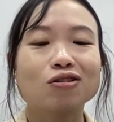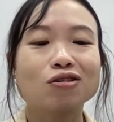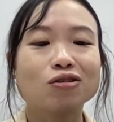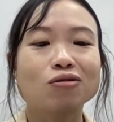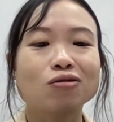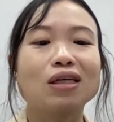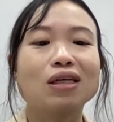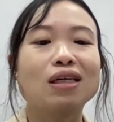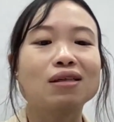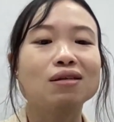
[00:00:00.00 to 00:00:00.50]

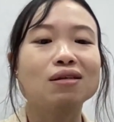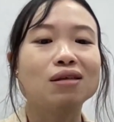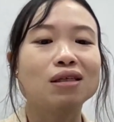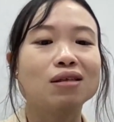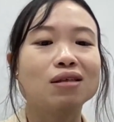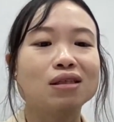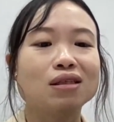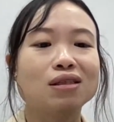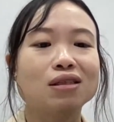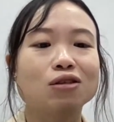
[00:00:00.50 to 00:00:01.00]
So then
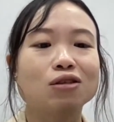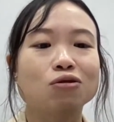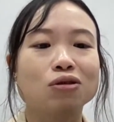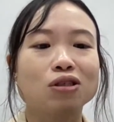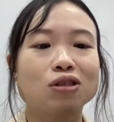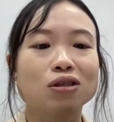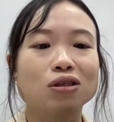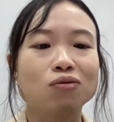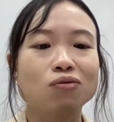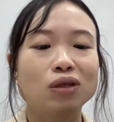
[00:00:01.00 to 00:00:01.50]
in this
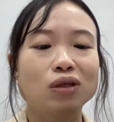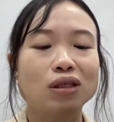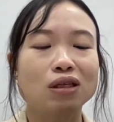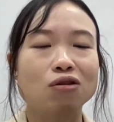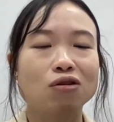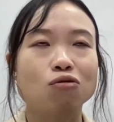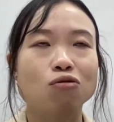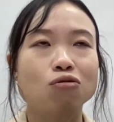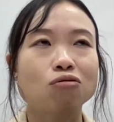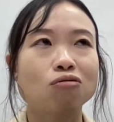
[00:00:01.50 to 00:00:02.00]
situation, we
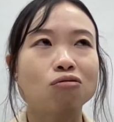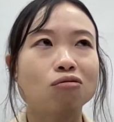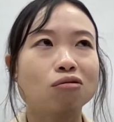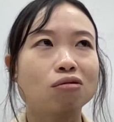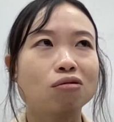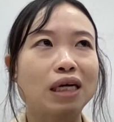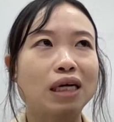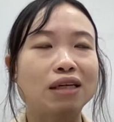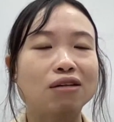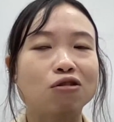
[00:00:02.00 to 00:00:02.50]
need to
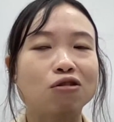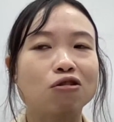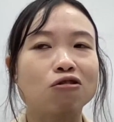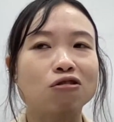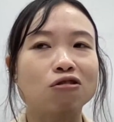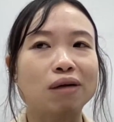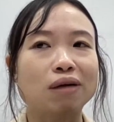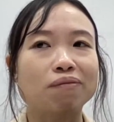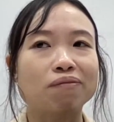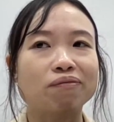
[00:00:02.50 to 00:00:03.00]

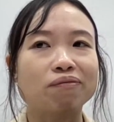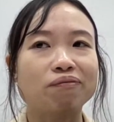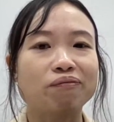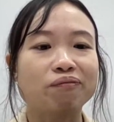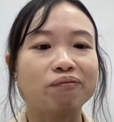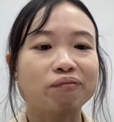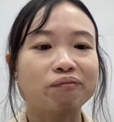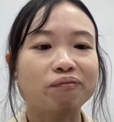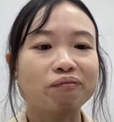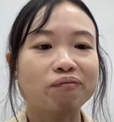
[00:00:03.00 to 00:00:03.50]
encode them.
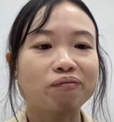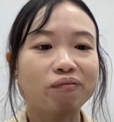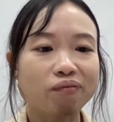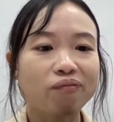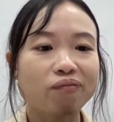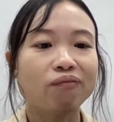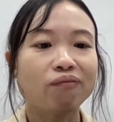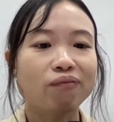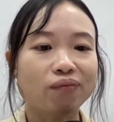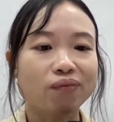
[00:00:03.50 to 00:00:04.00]

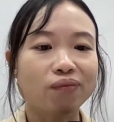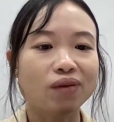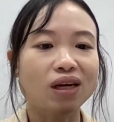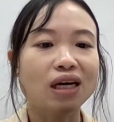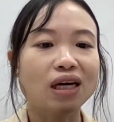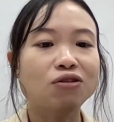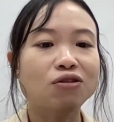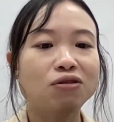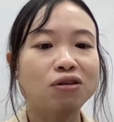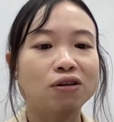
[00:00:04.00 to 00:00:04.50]

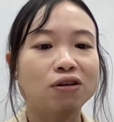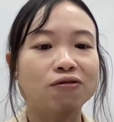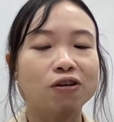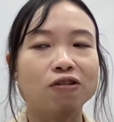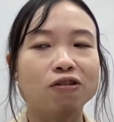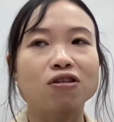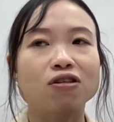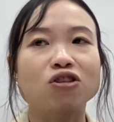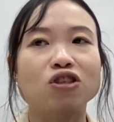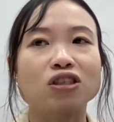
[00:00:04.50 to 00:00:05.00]
Country of
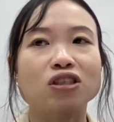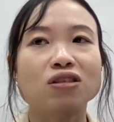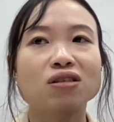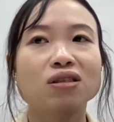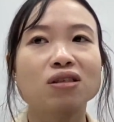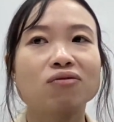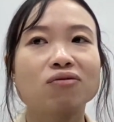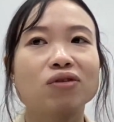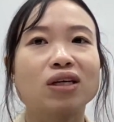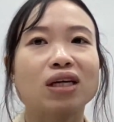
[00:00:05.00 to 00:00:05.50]

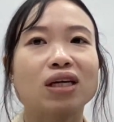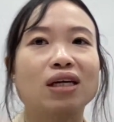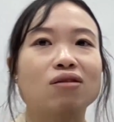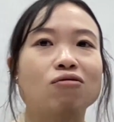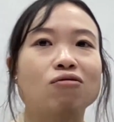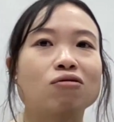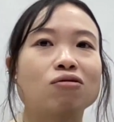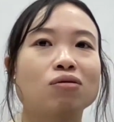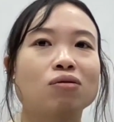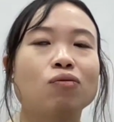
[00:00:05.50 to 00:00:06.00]
origin,
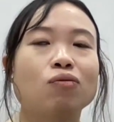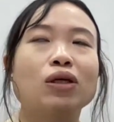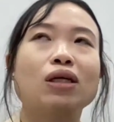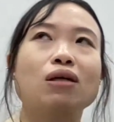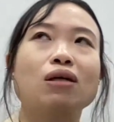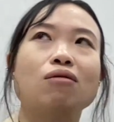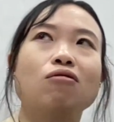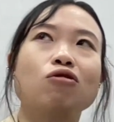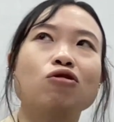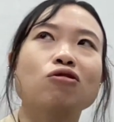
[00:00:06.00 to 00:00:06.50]

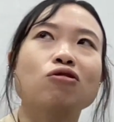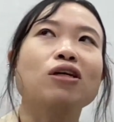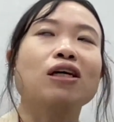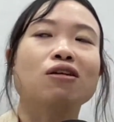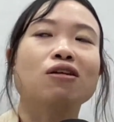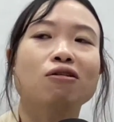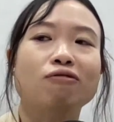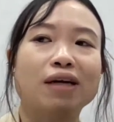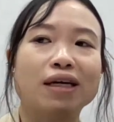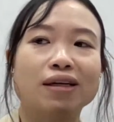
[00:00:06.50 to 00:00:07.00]
we also
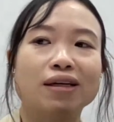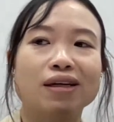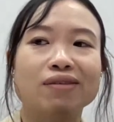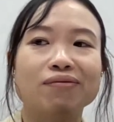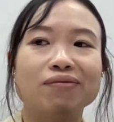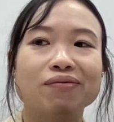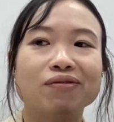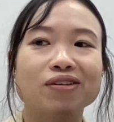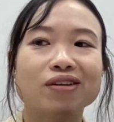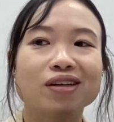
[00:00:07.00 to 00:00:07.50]
cannot rank
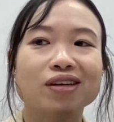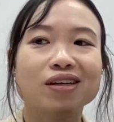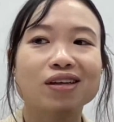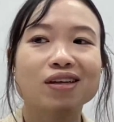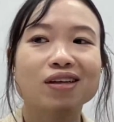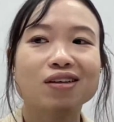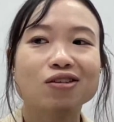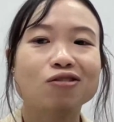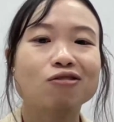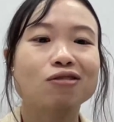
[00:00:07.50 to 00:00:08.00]
them.
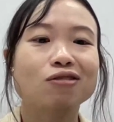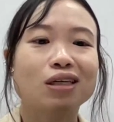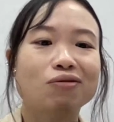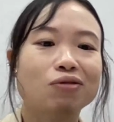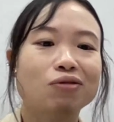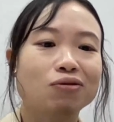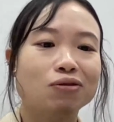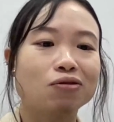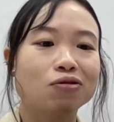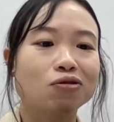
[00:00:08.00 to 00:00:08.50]
So then
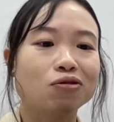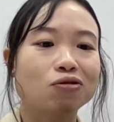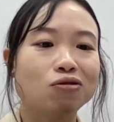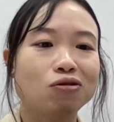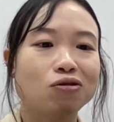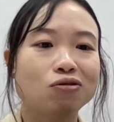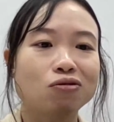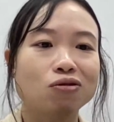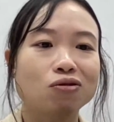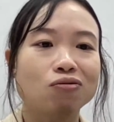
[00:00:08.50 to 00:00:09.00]
we will also
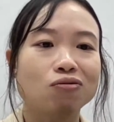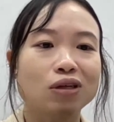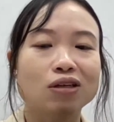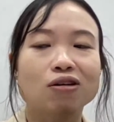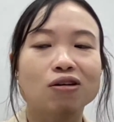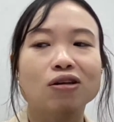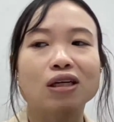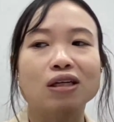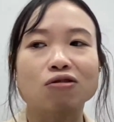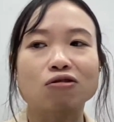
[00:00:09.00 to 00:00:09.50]
use
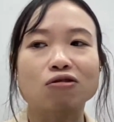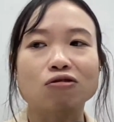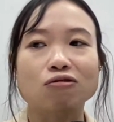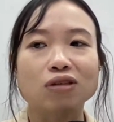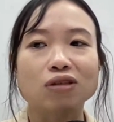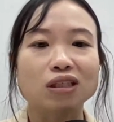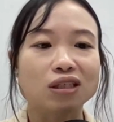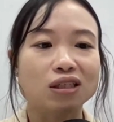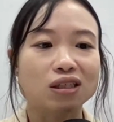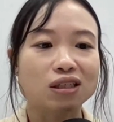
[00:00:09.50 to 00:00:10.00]
one-hot
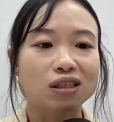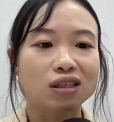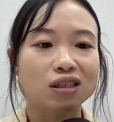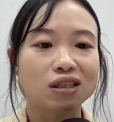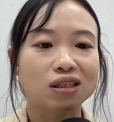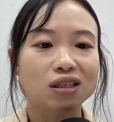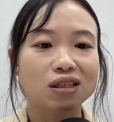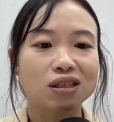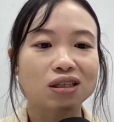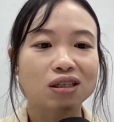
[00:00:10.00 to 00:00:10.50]
encoding.
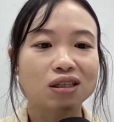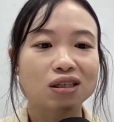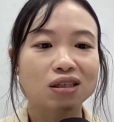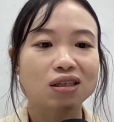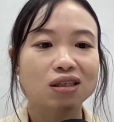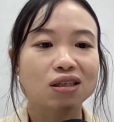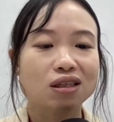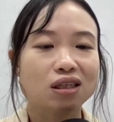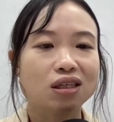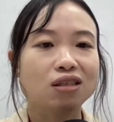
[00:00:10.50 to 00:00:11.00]

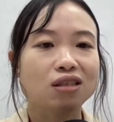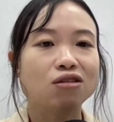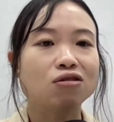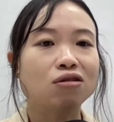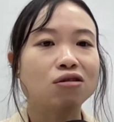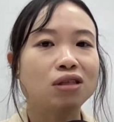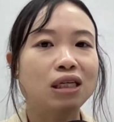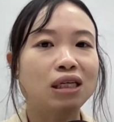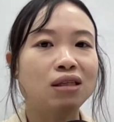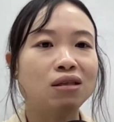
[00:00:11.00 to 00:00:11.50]
Okay,
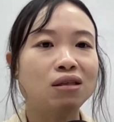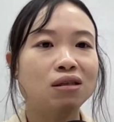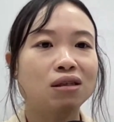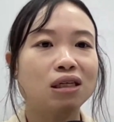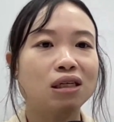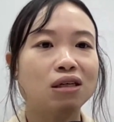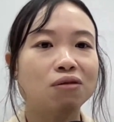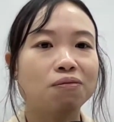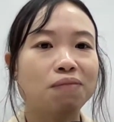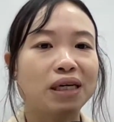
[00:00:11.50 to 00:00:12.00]
so then
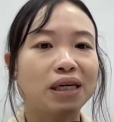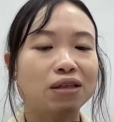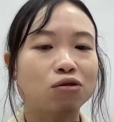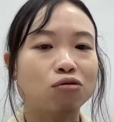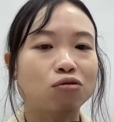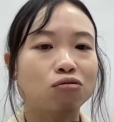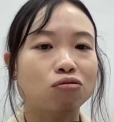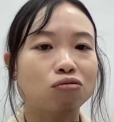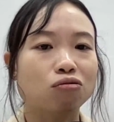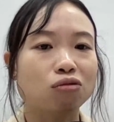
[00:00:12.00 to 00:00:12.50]
now
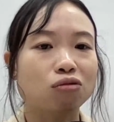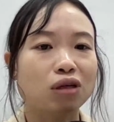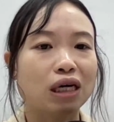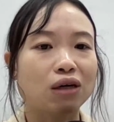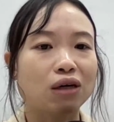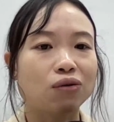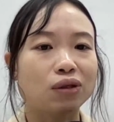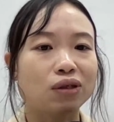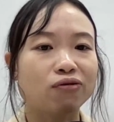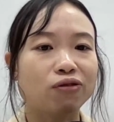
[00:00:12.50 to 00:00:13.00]
back to
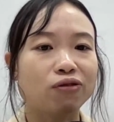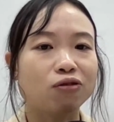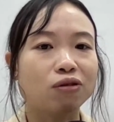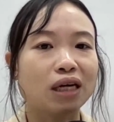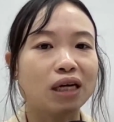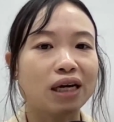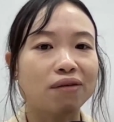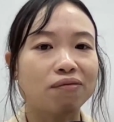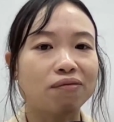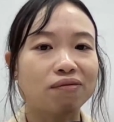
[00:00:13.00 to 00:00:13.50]
our
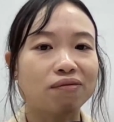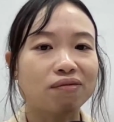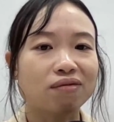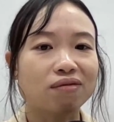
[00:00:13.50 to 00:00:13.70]
field type.